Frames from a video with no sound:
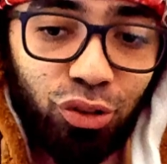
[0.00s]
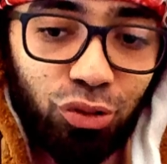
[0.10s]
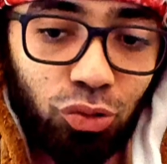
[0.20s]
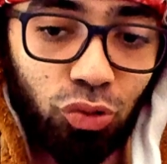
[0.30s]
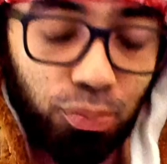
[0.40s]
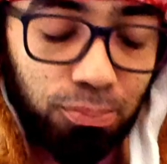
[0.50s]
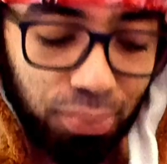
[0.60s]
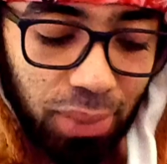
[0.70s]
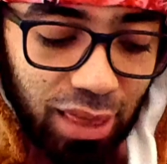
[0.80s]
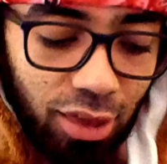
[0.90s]
to
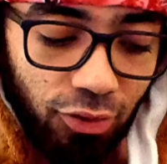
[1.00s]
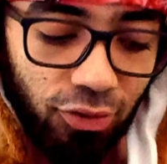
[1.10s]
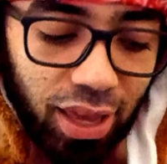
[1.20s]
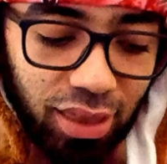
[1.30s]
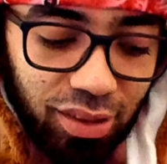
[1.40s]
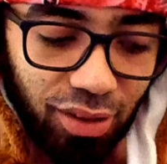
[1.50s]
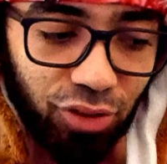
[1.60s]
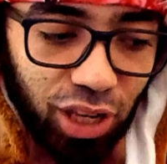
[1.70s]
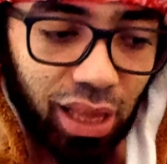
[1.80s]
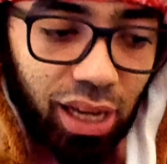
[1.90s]
be defending the
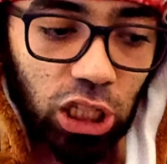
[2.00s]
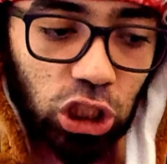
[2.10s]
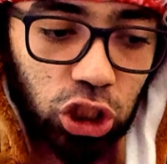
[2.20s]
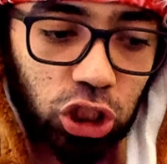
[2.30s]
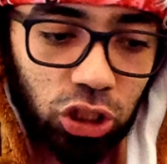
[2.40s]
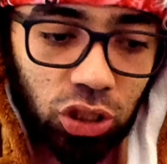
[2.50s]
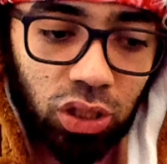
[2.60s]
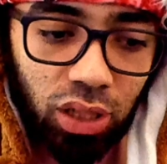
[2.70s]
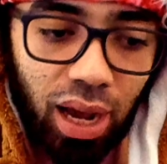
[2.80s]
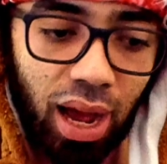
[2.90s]
village
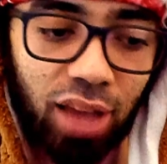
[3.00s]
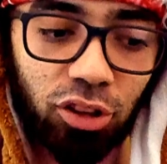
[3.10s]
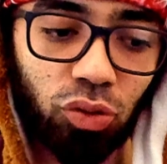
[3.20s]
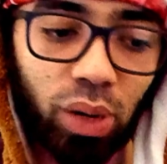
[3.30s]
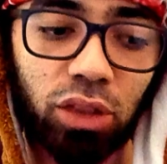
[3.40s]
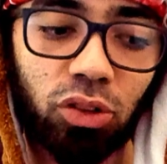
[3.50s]
I'm trying to